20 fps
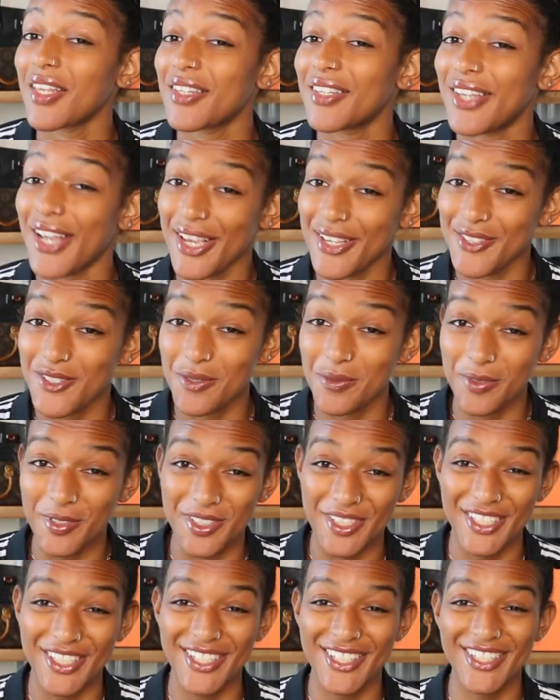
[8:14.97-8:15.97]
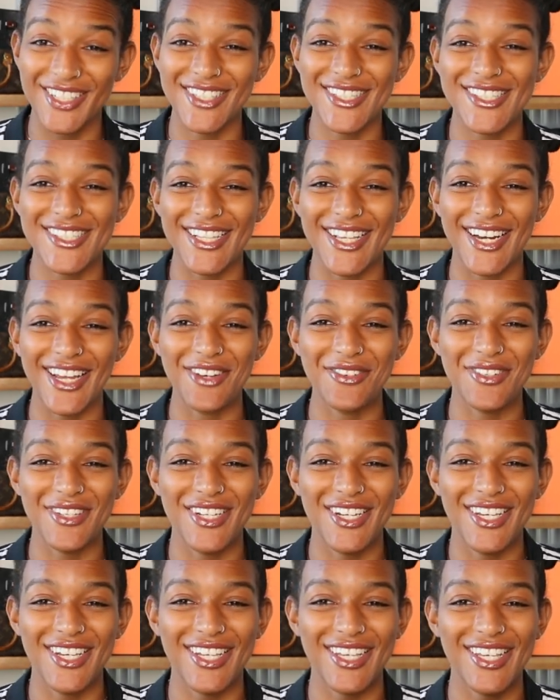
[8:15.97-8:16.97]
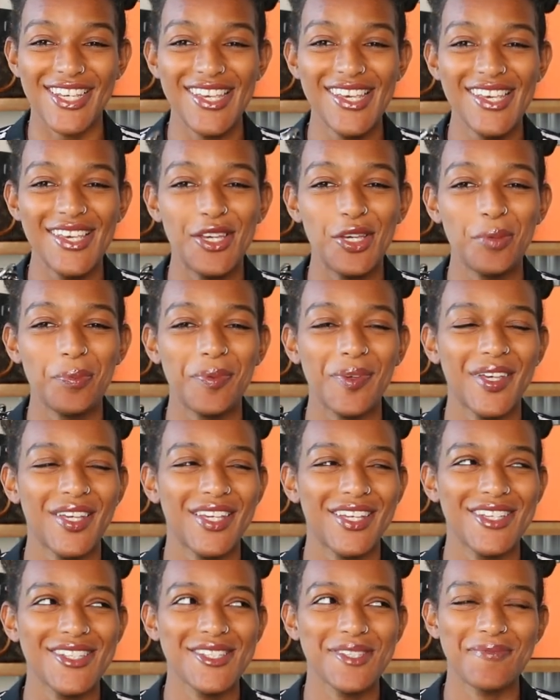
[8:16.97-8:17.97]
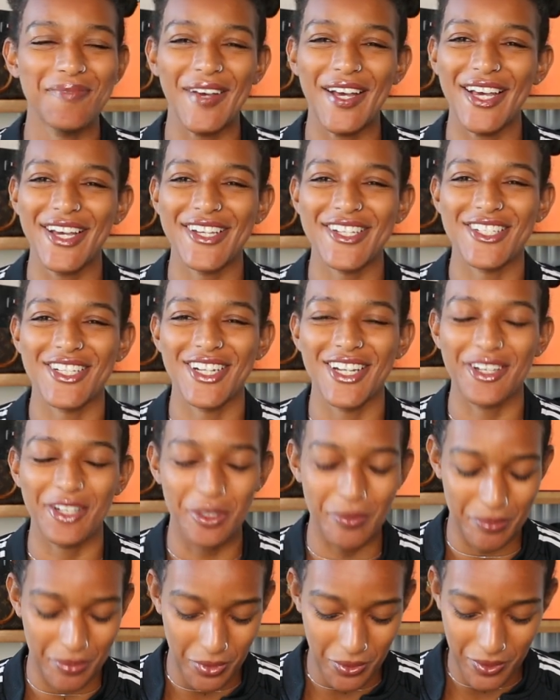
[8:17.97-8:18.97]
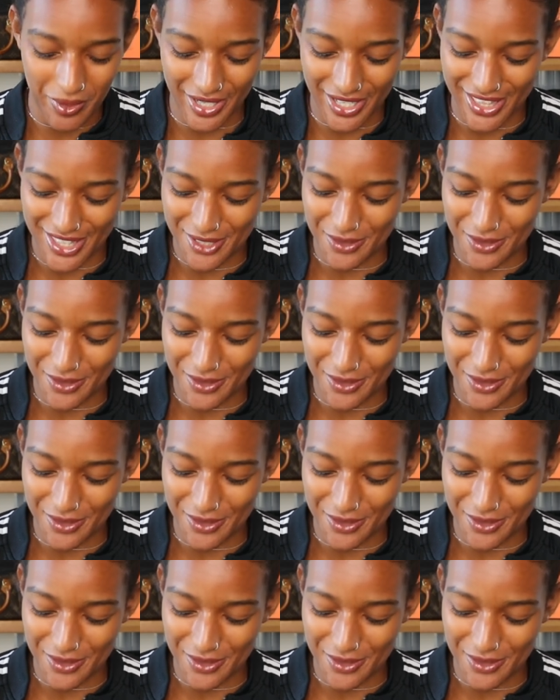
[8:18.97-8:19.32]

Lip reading: Next one that I would keep is my Chanel Boy.